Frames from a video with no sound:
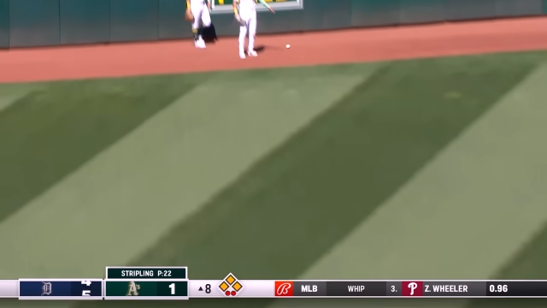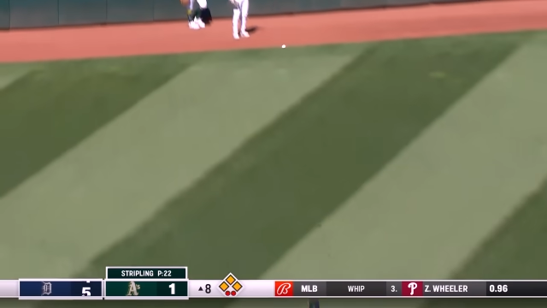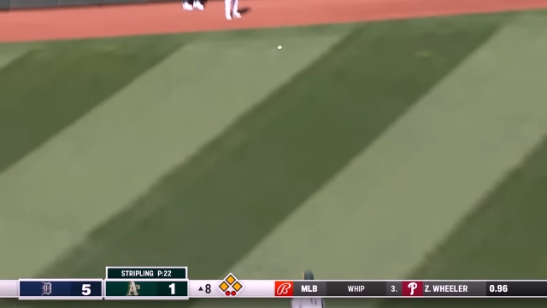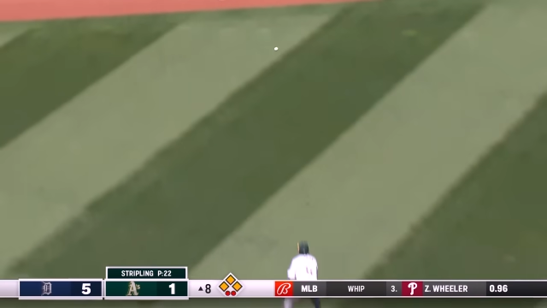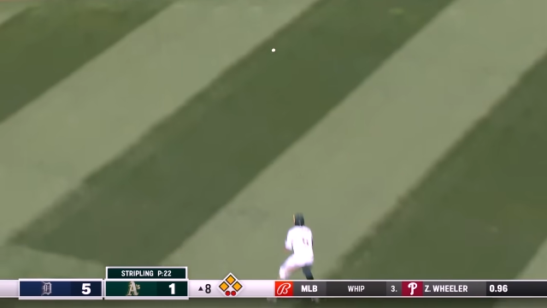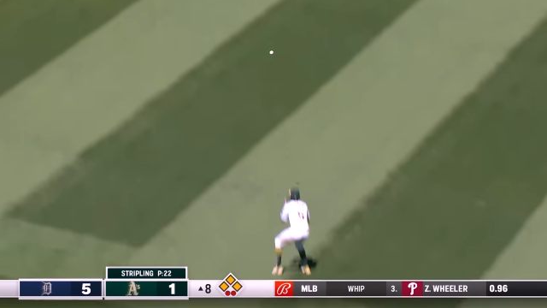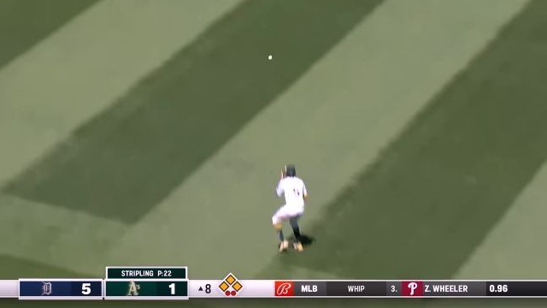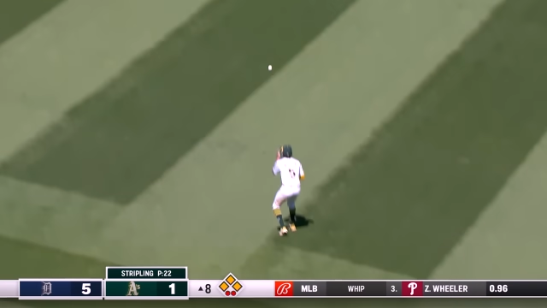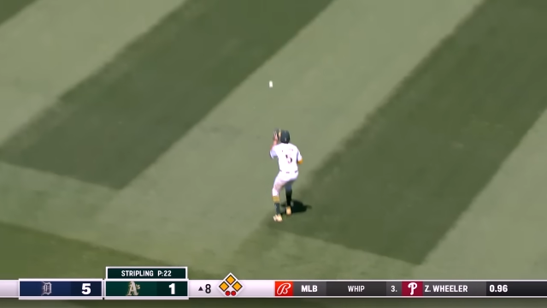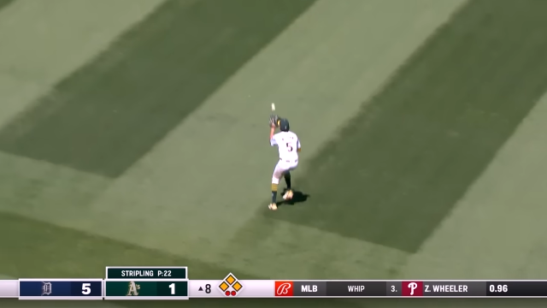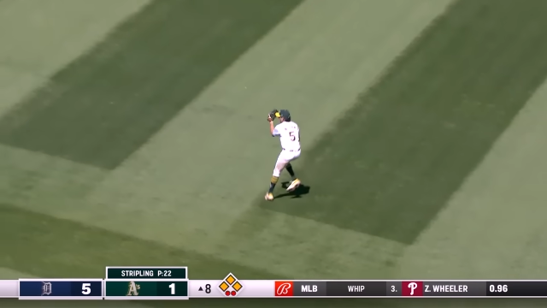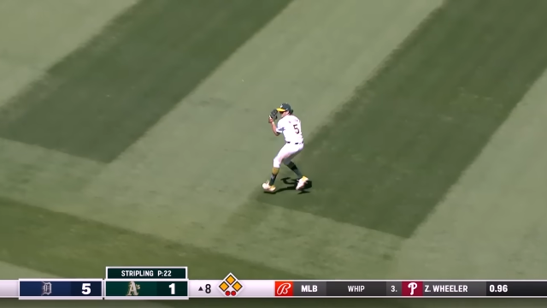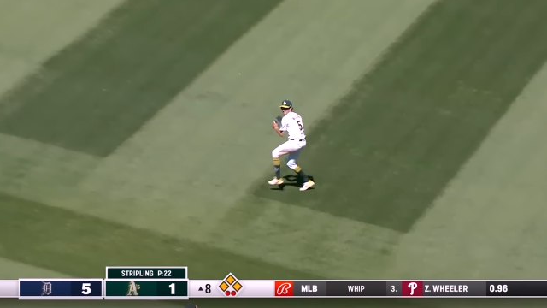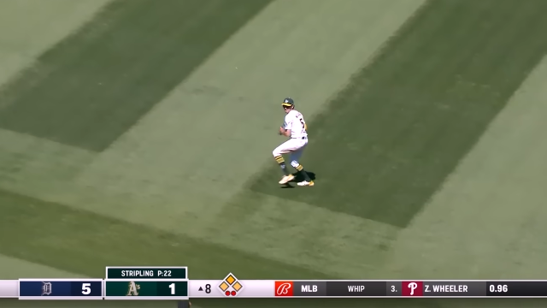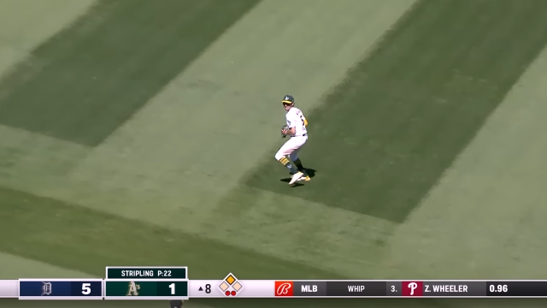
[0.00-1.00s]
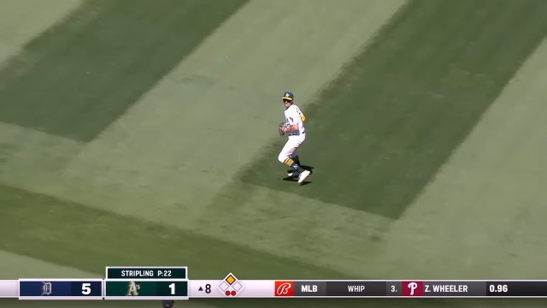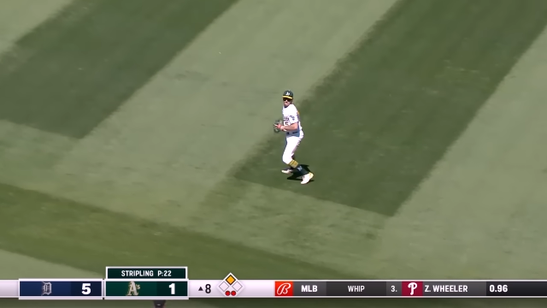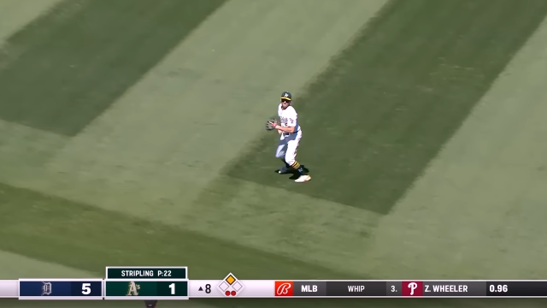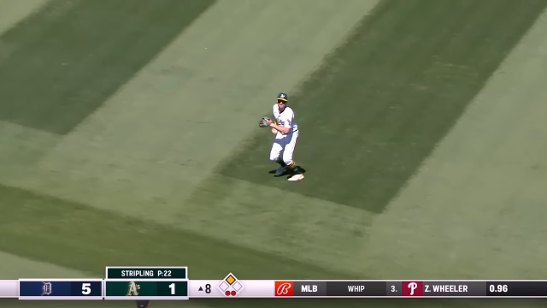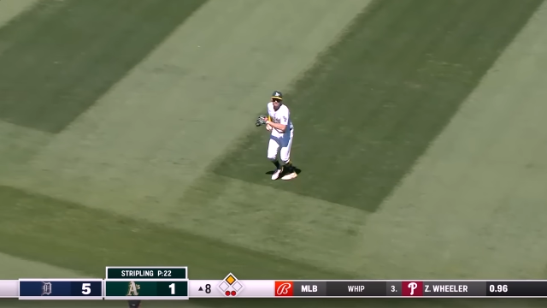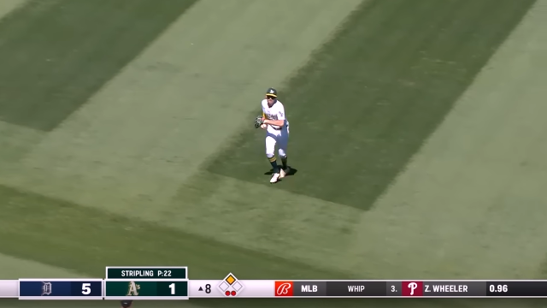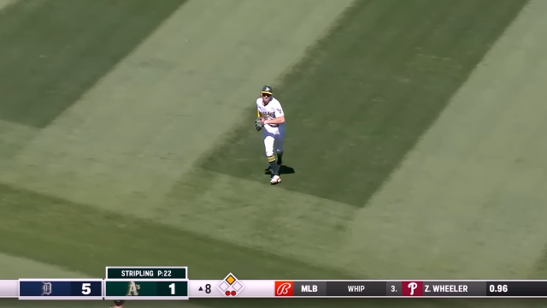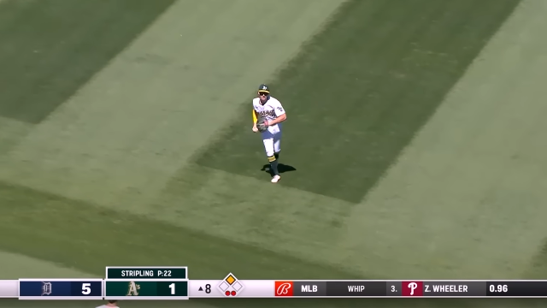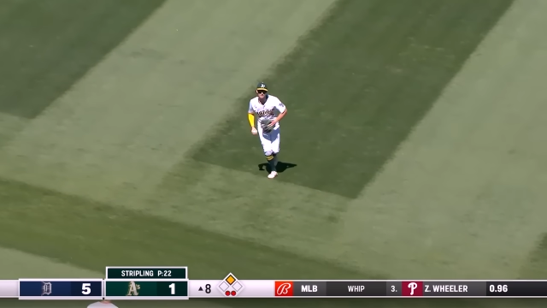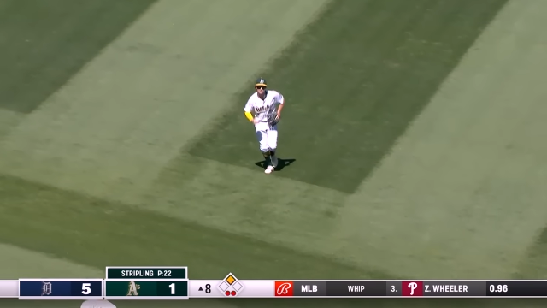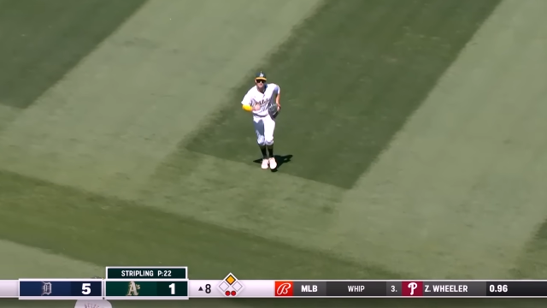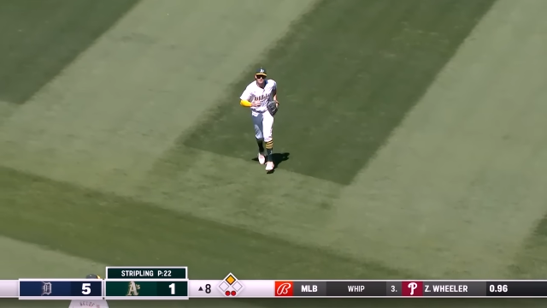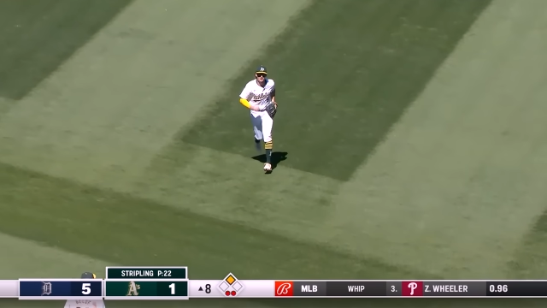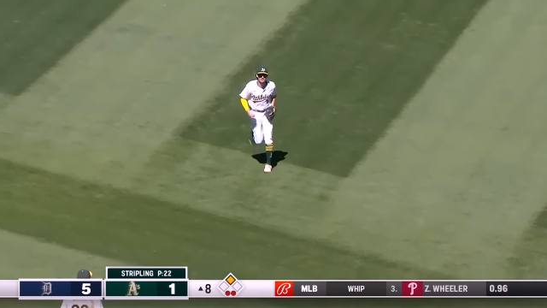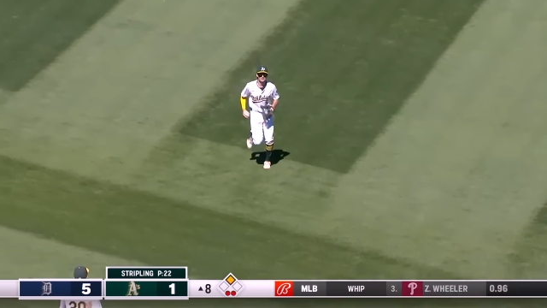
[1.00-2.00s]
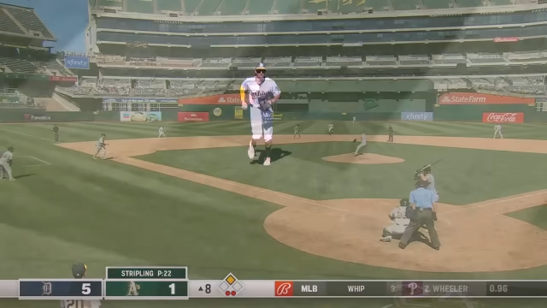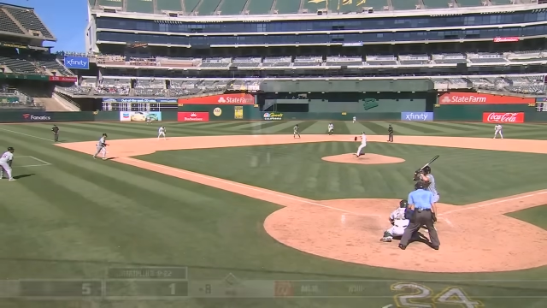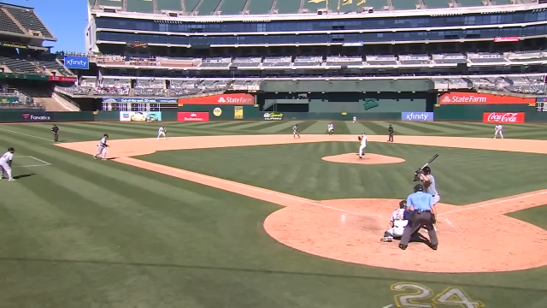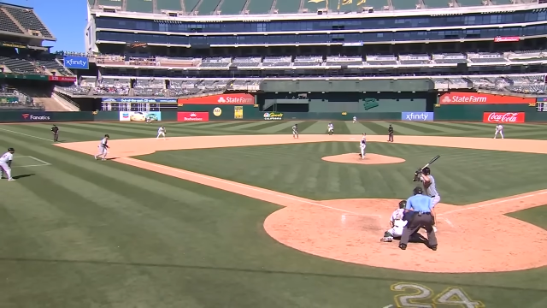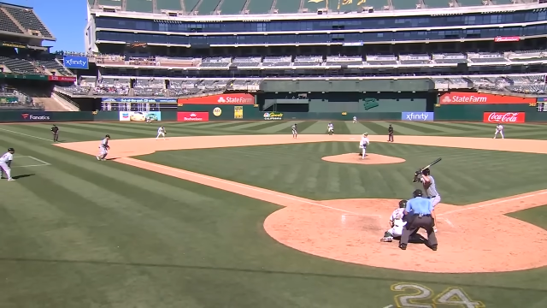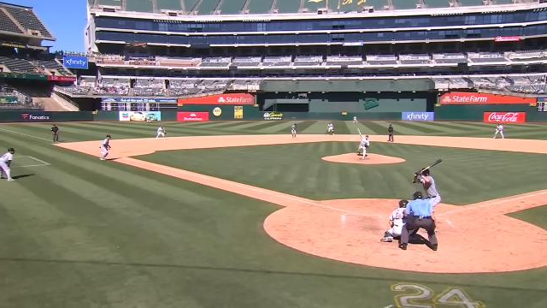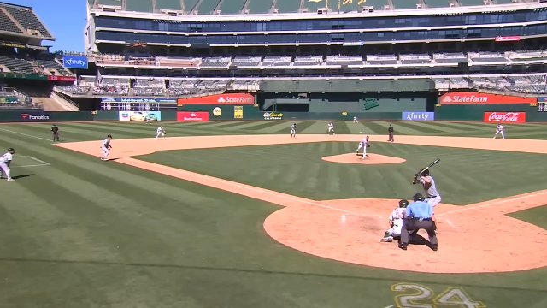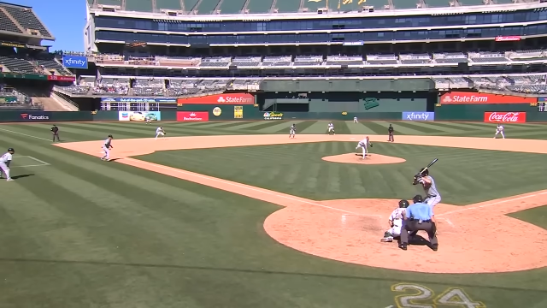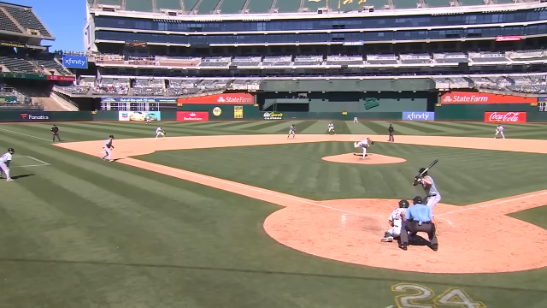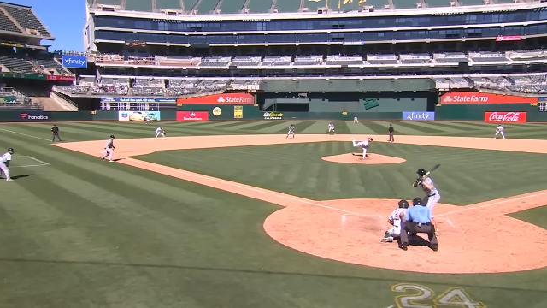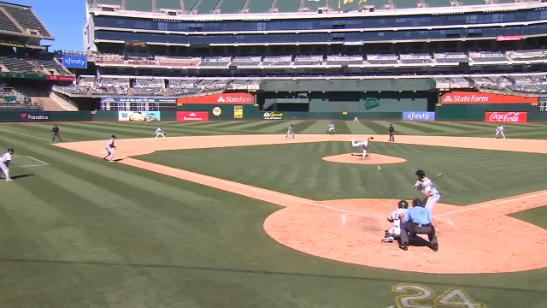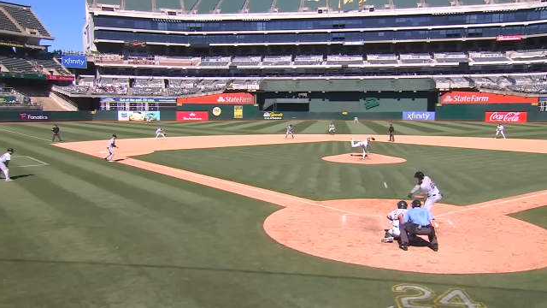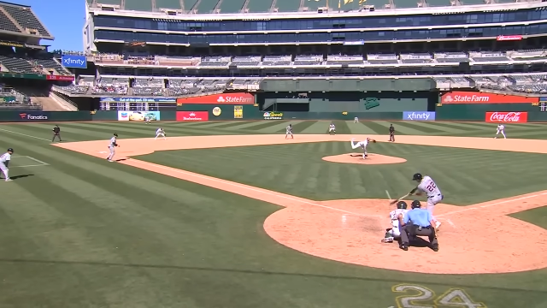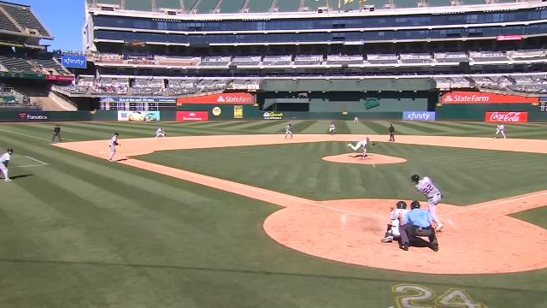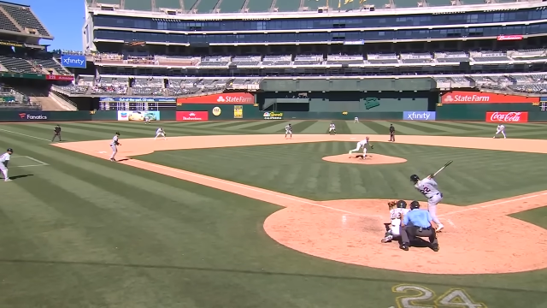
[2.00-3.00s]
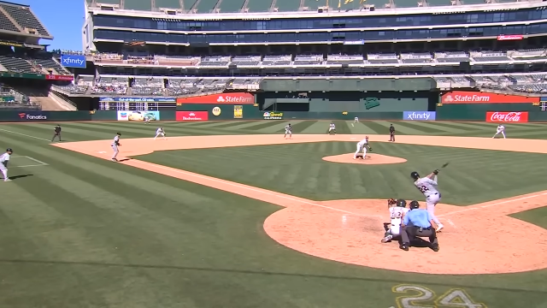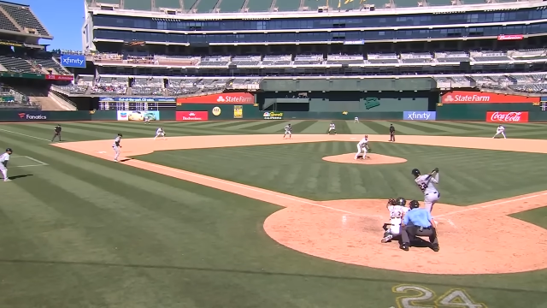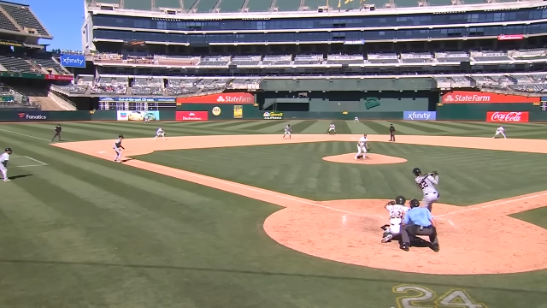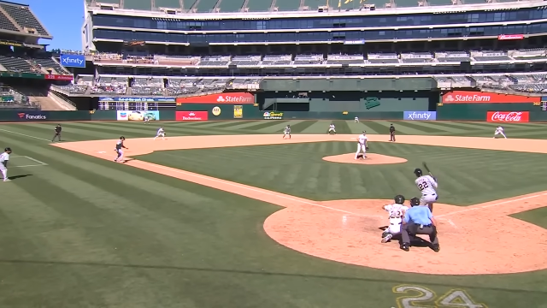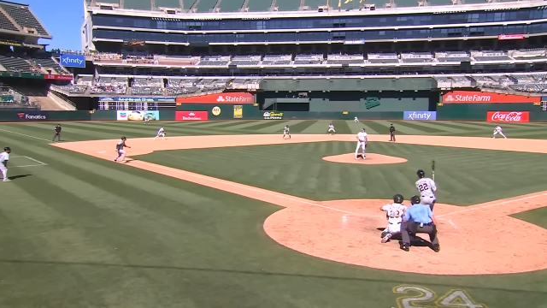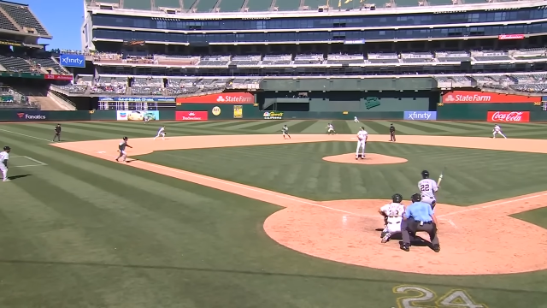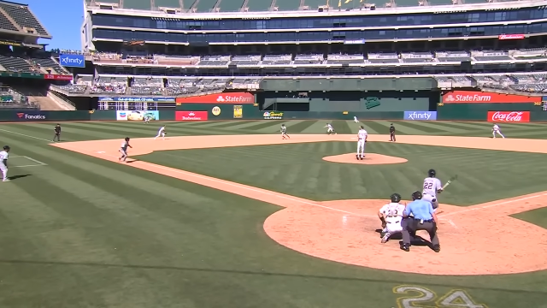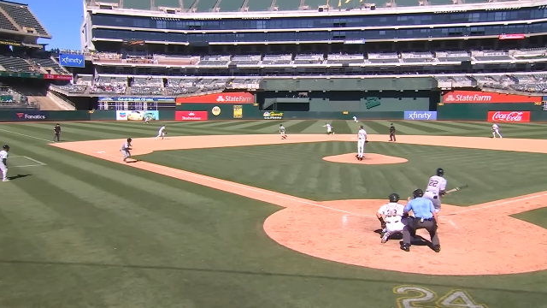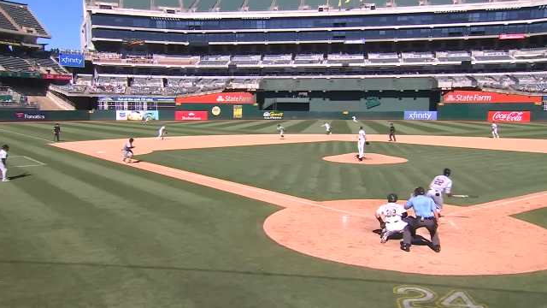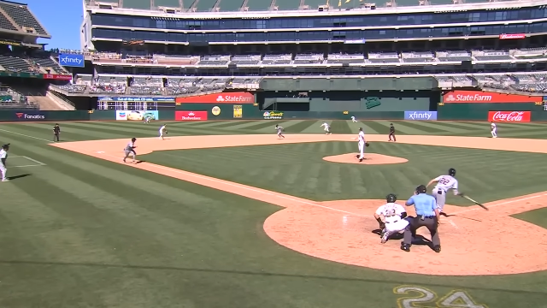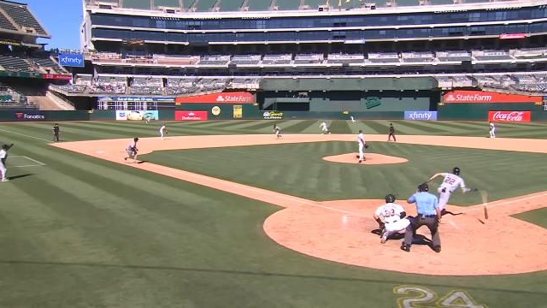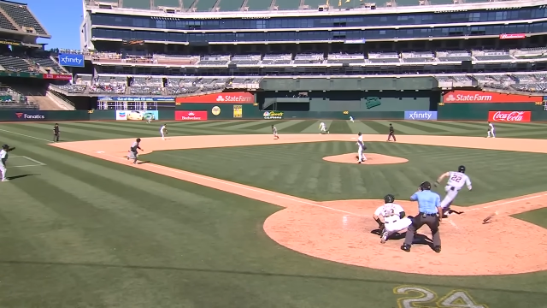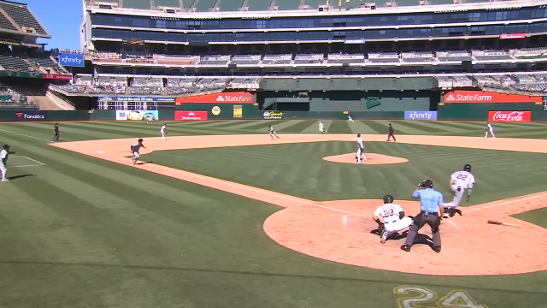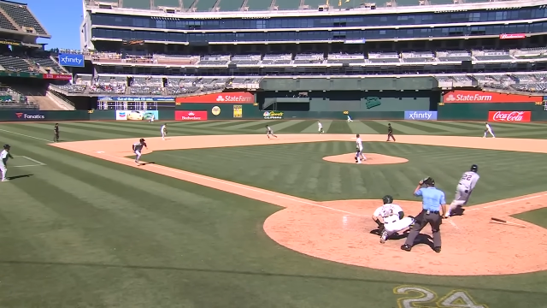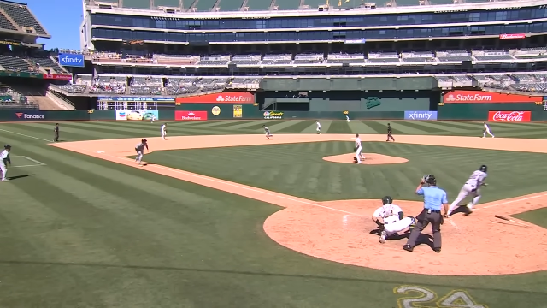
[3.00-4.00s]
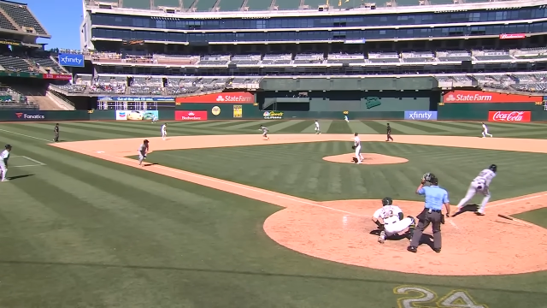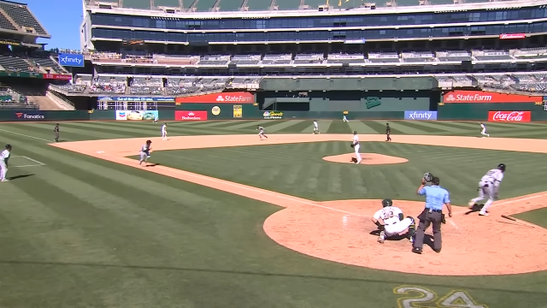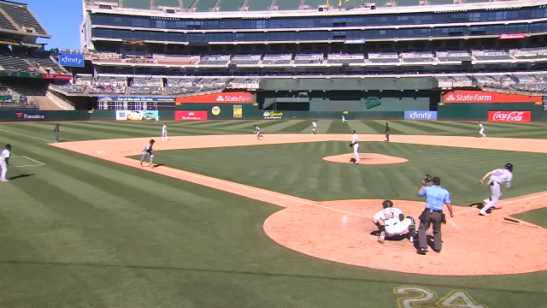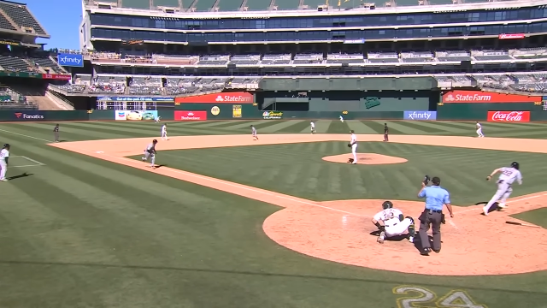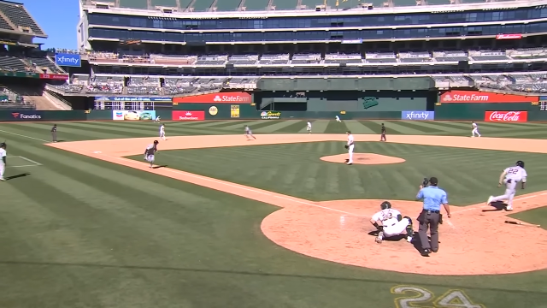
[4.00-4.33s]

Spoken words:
(no speaker visible)